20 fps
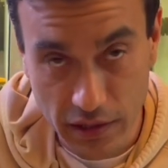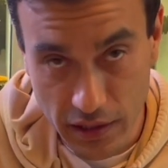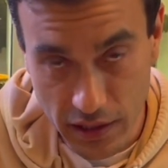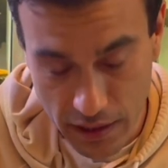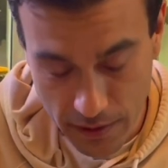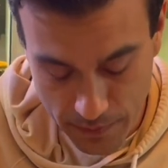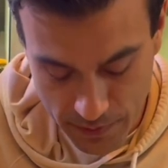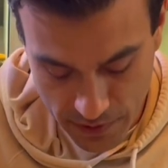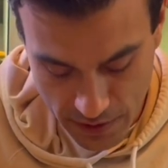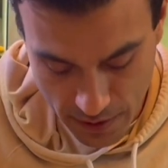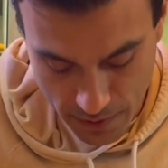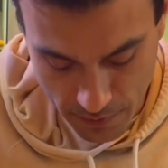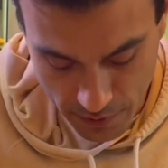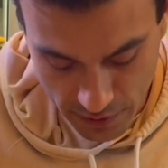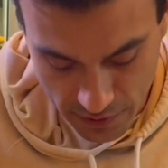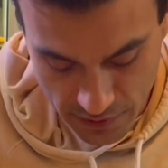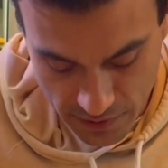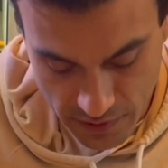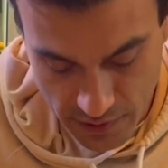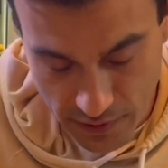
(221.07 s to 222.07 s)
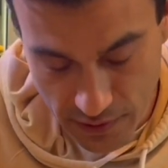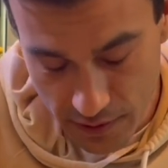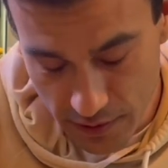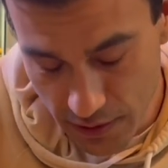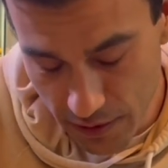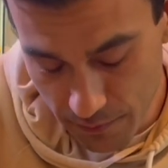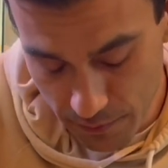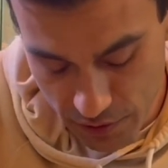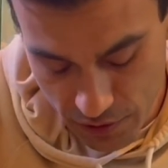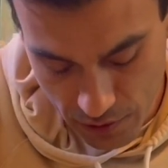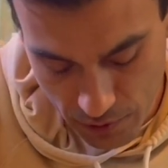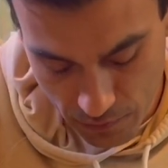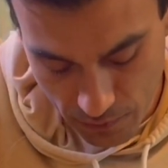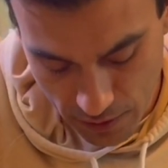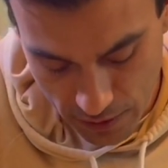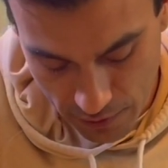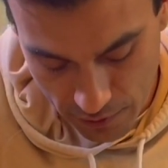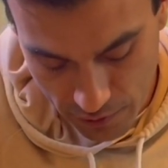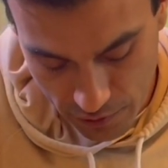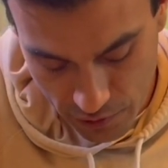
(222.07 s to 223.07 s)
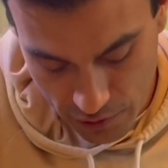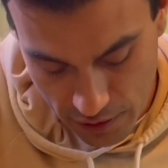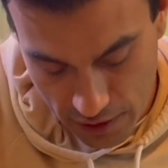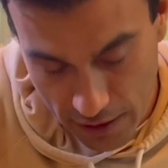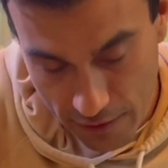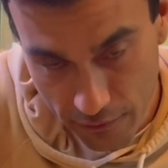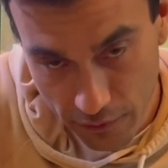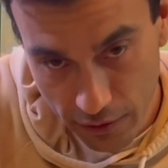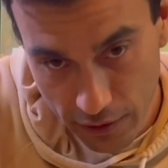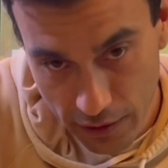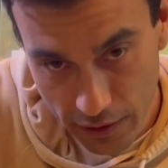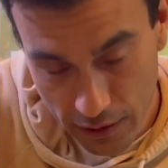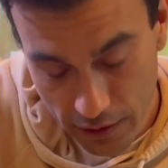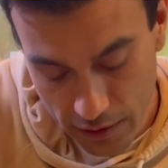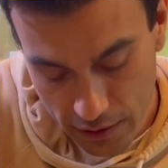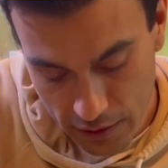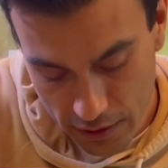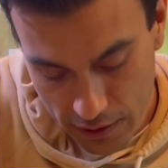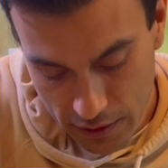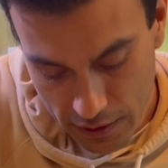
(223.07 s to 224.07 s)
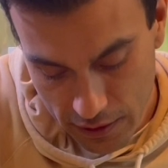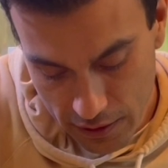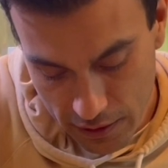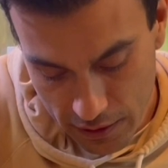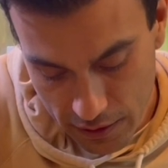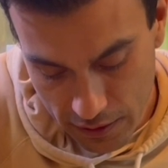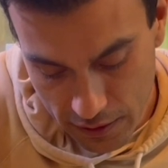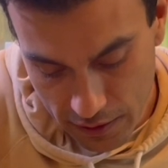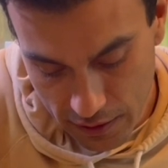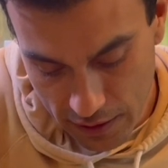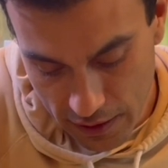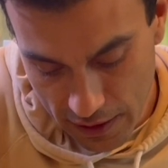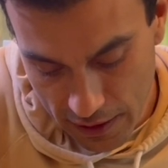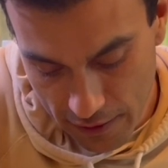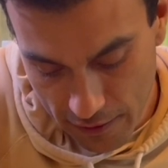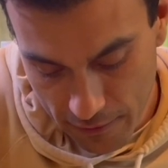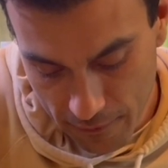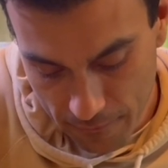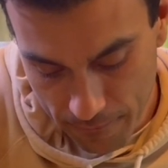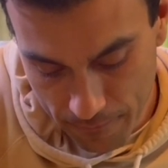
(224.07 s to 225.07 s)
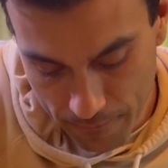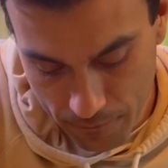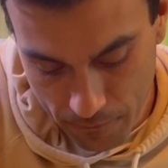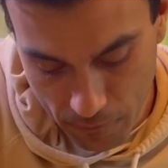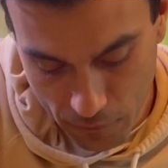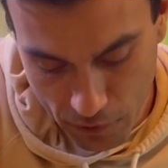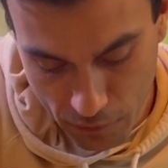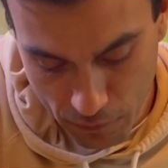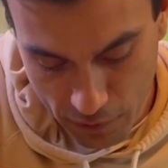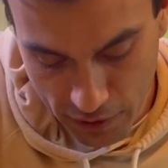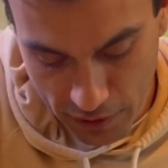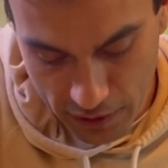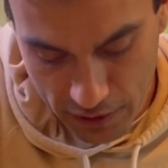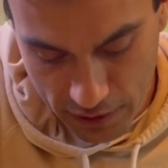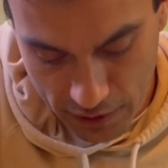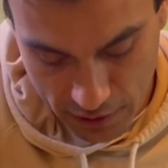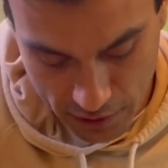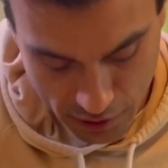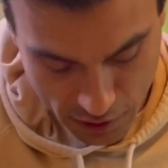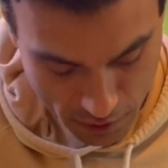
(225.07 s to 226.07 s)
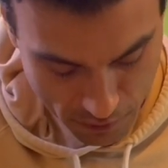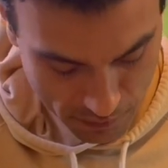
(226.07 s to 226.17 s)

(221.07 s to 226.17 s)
keeps them a consistent temperature while they're traveling. Now, when we go